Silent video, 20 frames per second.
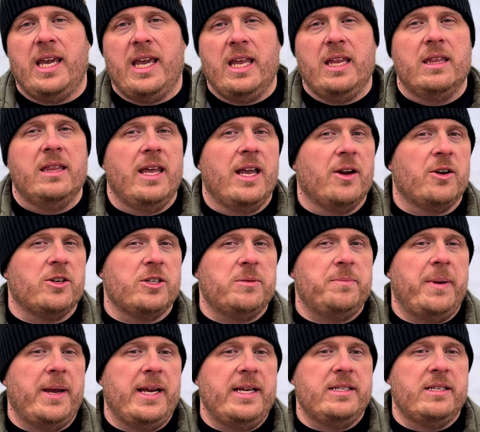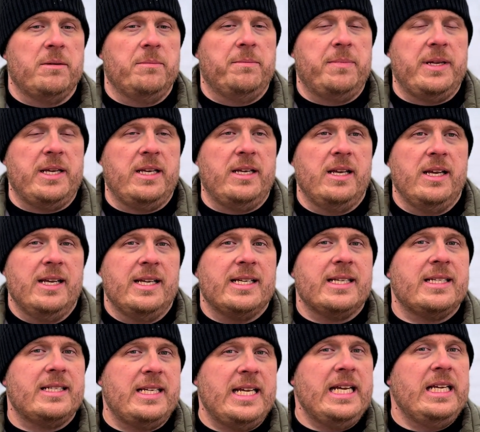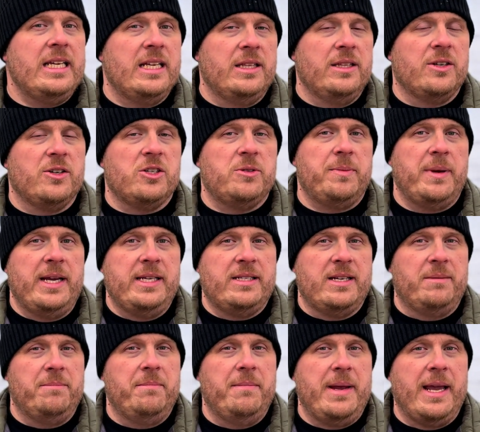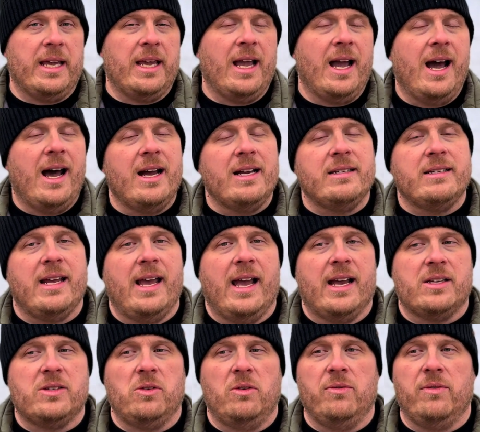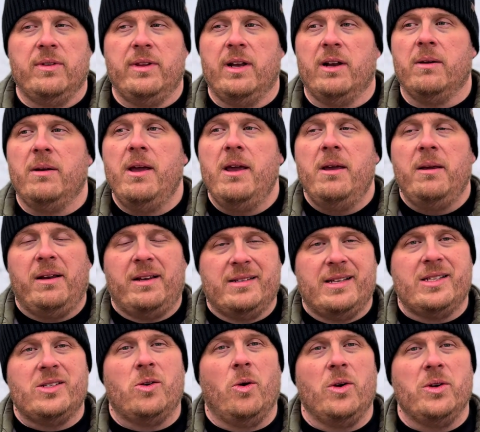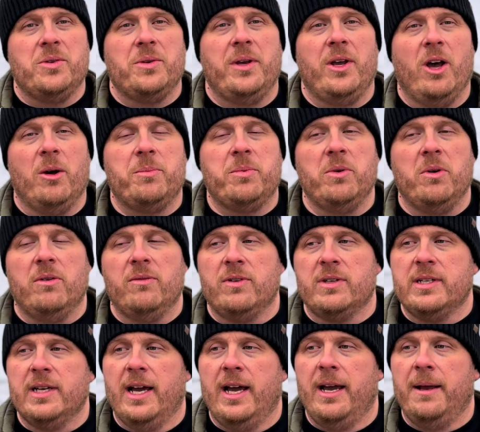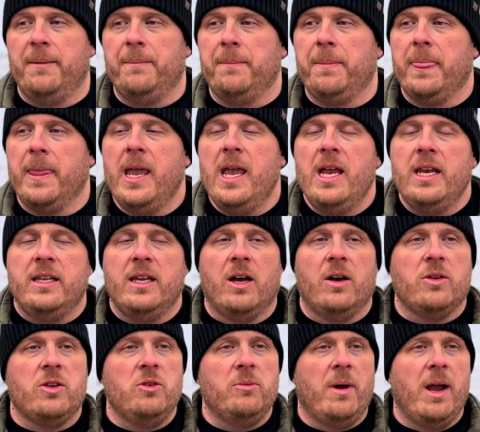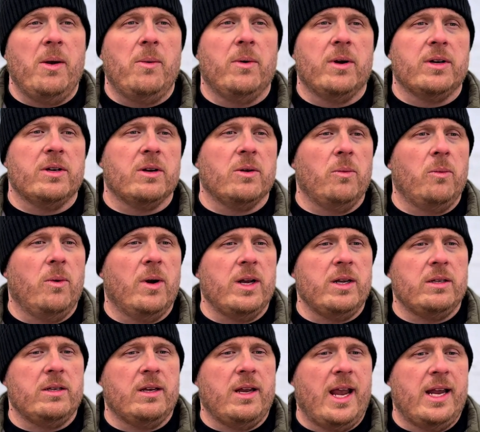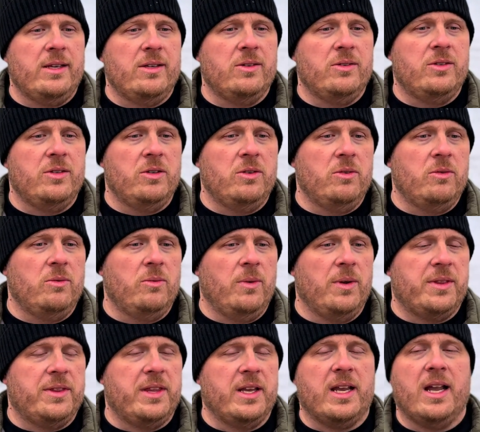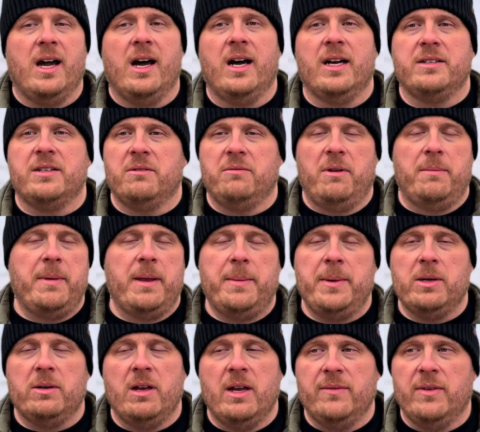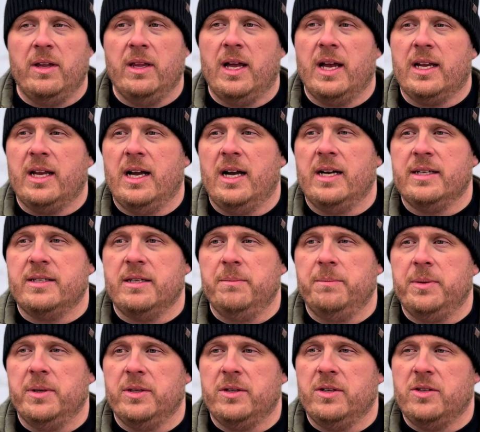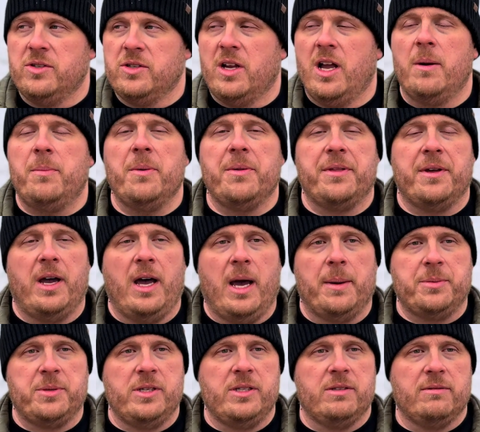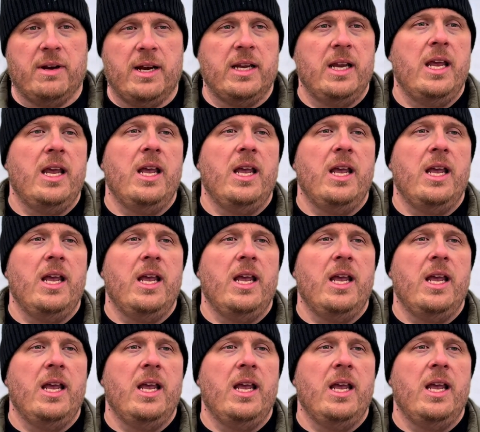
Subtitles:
in their space and be seen in their space and make contacts over there, because that's going to help you over time. Now, you might wonder, what can you do with the content, right? Maybe you don't have a lot of content built. There's a couple of options, right?